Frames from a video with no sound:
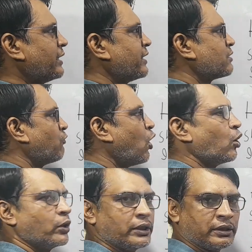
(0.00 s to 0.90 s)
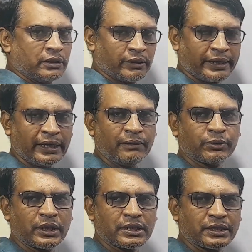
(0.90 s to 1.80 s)
it is won. Okay.
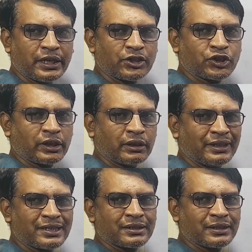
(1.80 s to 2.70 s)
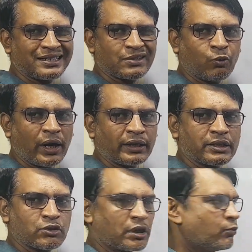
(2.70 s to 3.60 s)
Pronunciation. It's won.
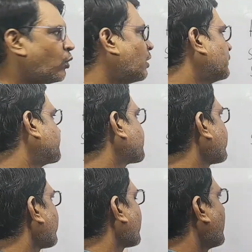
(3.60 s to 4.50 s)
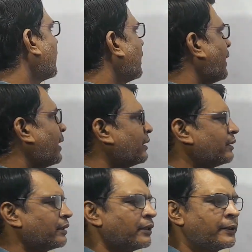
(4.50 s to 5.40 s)
It's not won. And
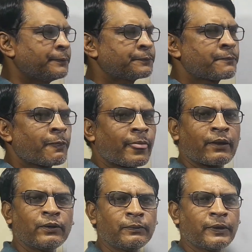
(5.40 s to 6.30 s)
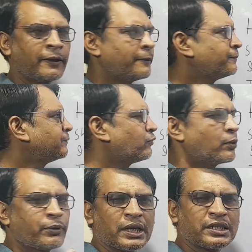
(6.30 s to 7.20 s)
for
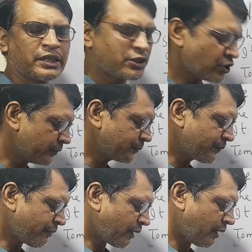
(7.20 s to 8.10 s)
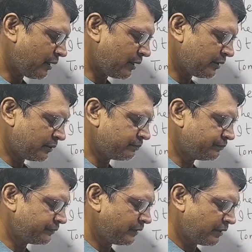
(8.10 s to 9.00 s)
pronunciation, um,
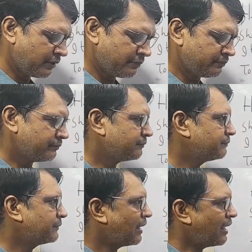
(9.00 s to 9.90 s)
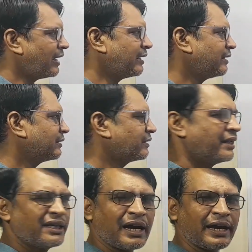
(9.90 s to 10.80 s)
I
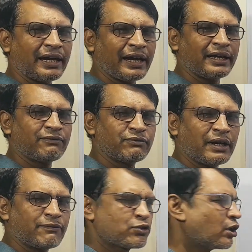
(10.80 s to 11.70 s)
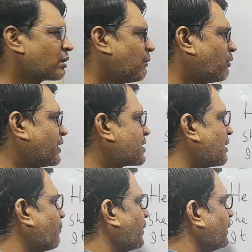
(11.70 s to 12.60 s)
think I've talked about it
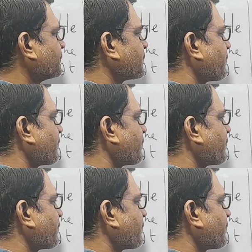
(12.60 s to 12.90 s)
somewhere.